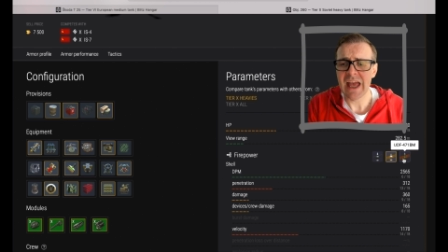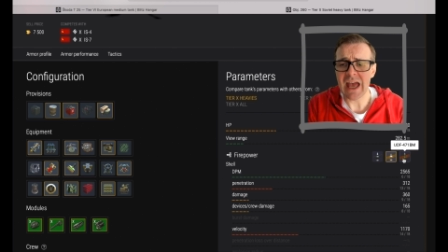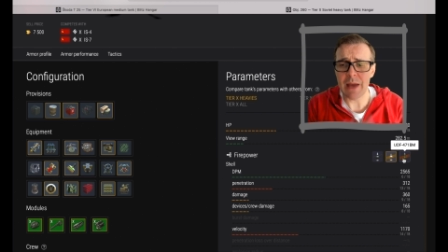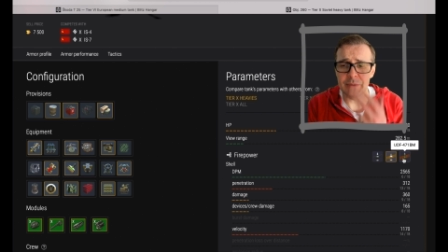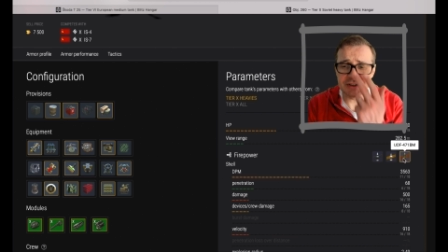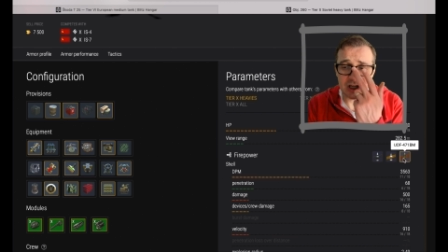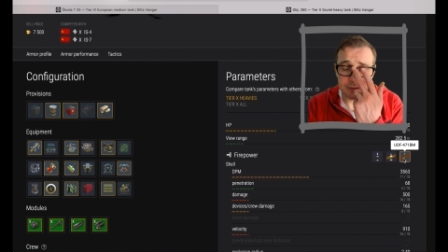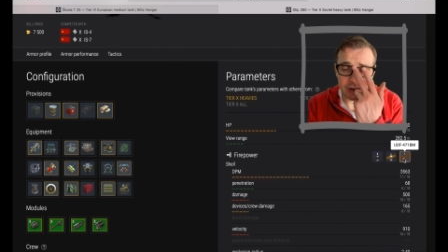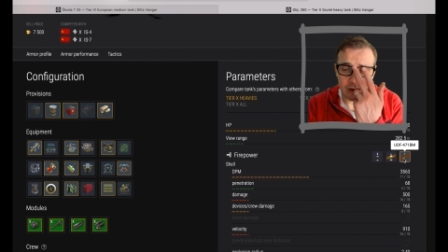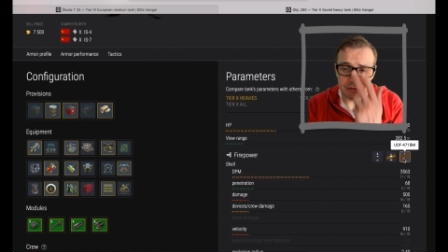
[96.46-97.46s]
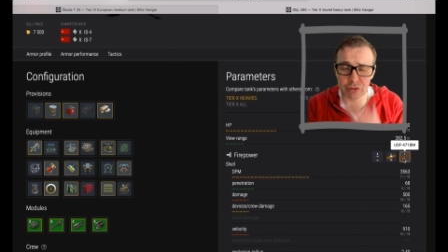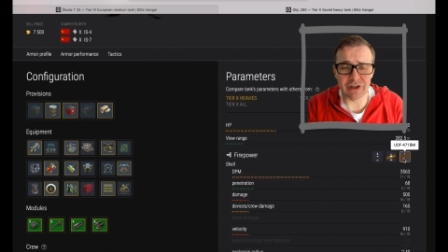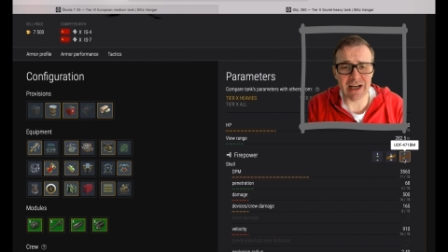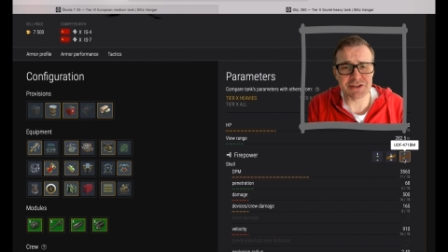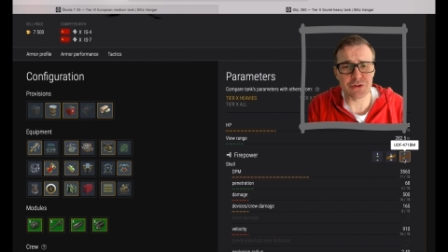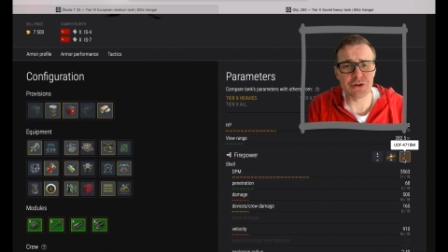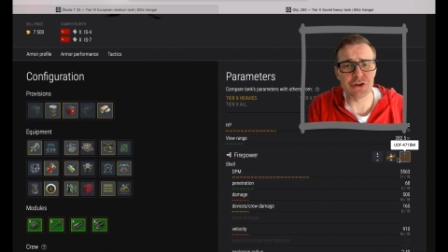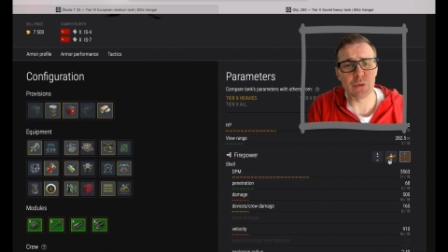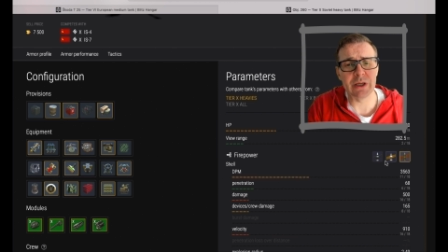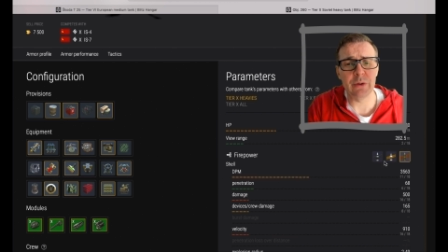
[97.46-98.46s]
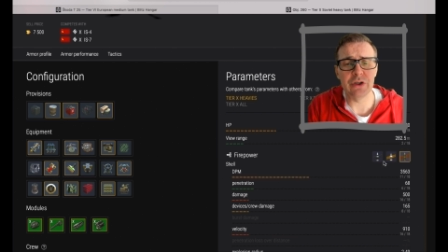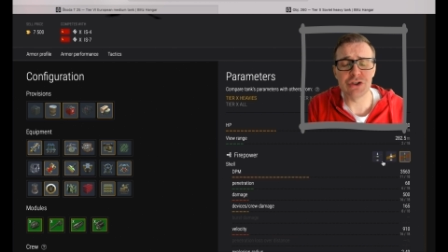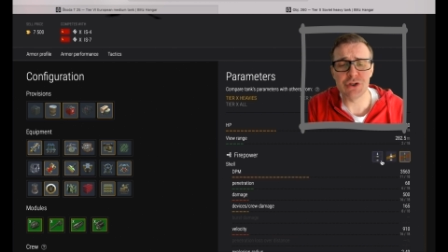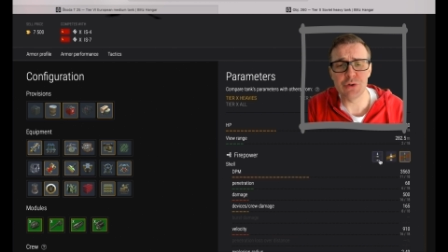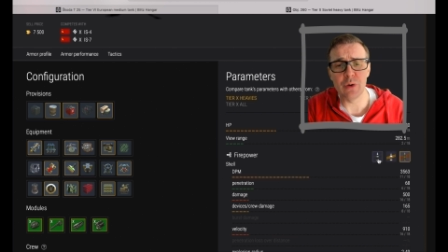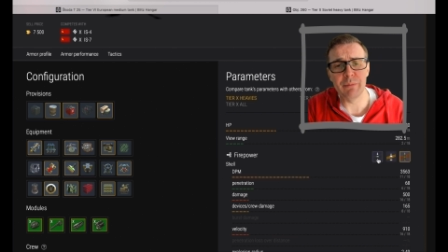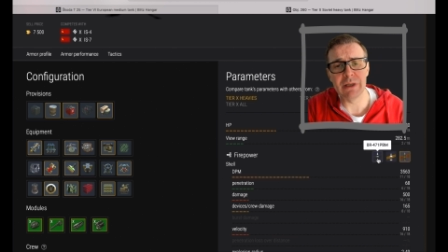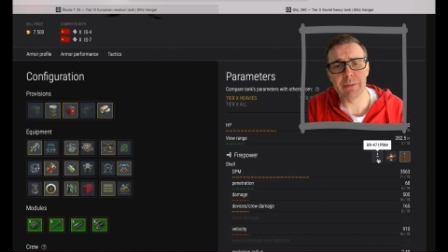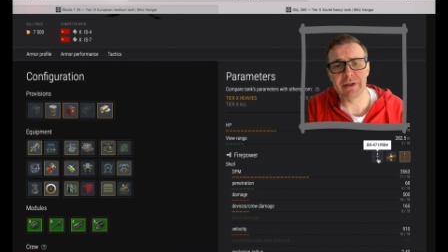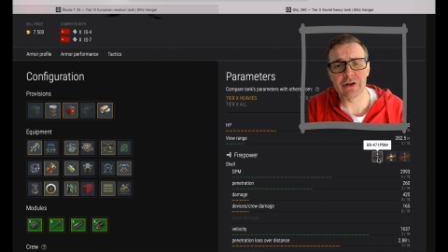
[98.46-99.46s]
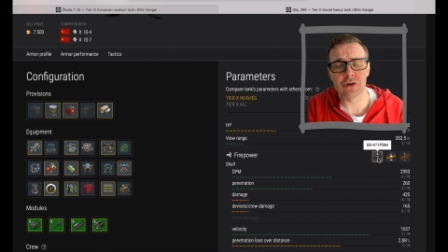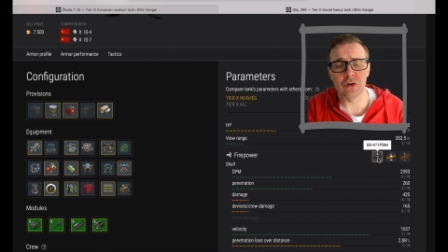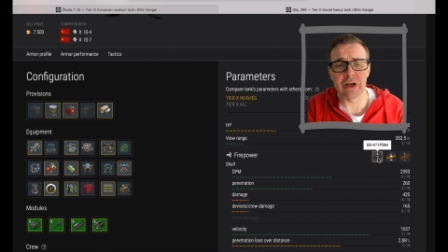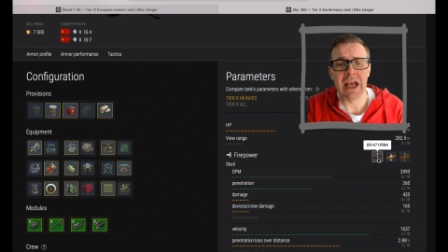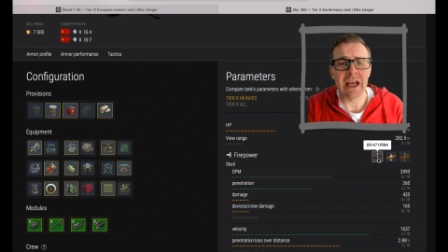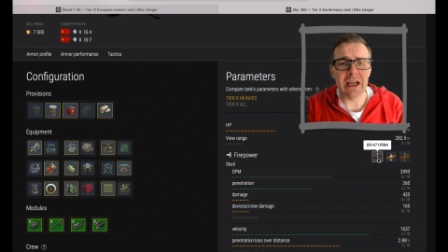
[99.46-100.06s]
In terms of the gun, it has a 122mm gun.